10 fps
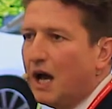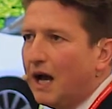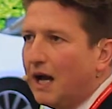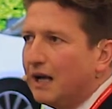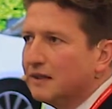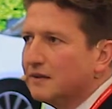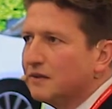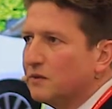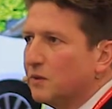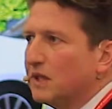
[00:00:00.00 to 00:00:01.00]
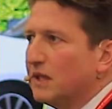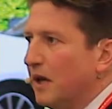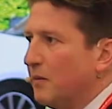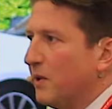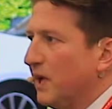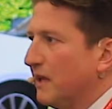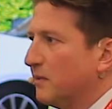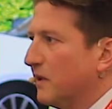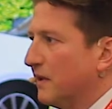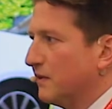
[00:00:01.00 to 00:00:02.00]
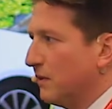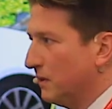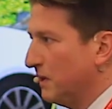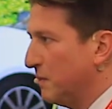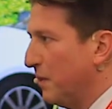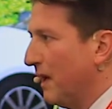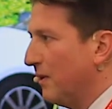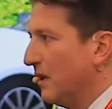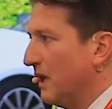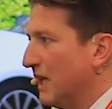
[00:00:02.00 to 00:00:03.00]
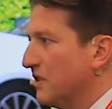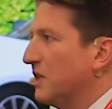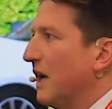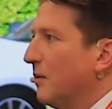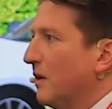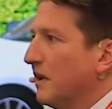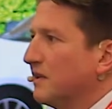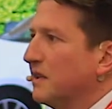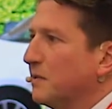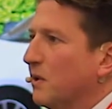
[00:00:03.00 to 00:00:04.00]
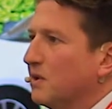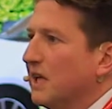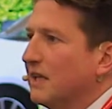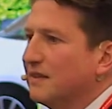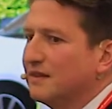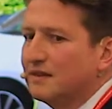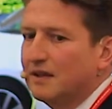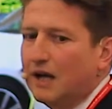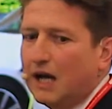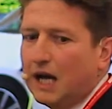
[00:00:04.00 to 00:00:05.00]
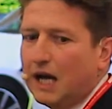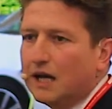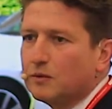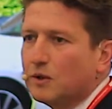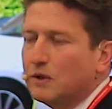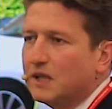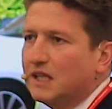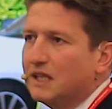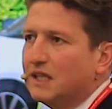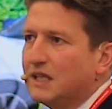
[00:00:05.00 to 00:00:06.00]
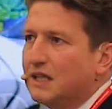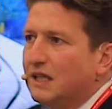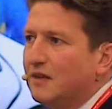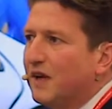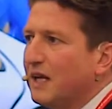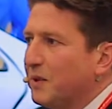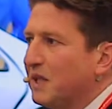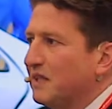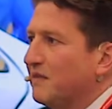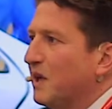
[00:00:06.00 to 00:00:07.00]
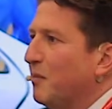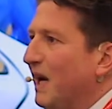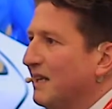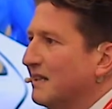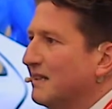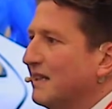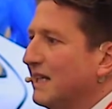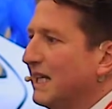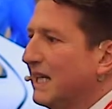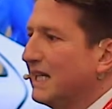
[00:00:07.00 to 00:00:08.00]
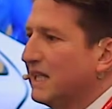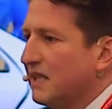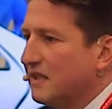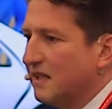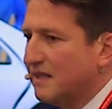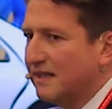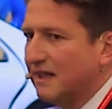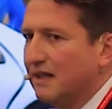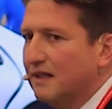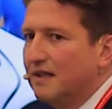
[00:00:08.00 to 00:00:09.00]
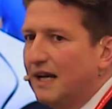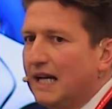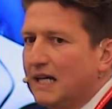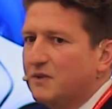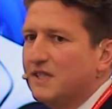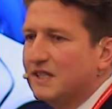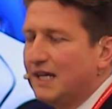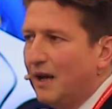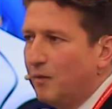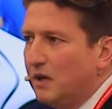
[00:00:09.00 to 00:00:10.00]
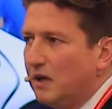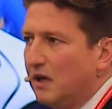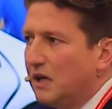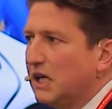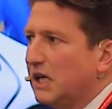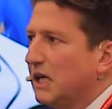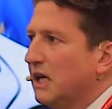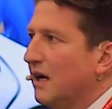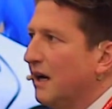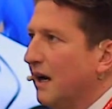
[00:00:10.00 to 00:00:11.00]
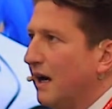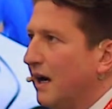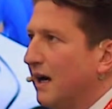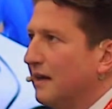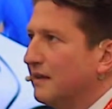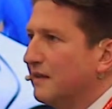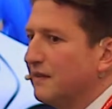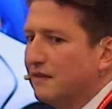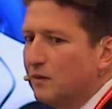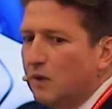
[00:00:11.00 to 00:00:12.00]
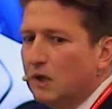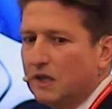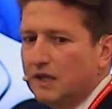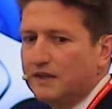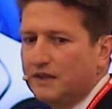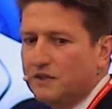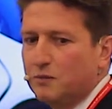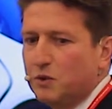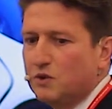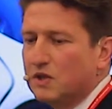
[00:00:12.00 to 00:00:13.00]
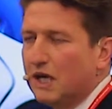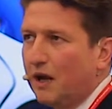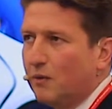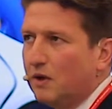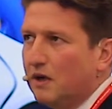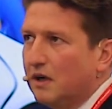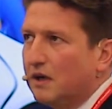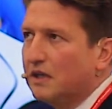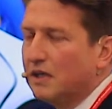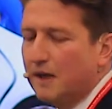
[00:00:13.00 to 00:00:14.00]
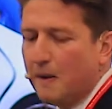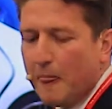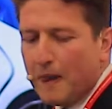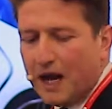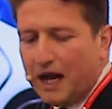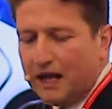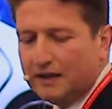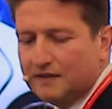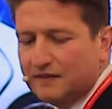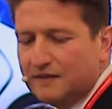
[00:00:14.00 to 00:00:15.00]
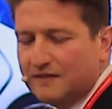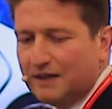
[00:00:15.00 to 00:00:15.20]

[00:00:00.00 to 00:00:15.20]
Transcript: and we'll collaborate with Scottish Power Energy Networks on this project, and we'll look at the availability of capacity in the existing electricity network, and we'll look at the distribution network and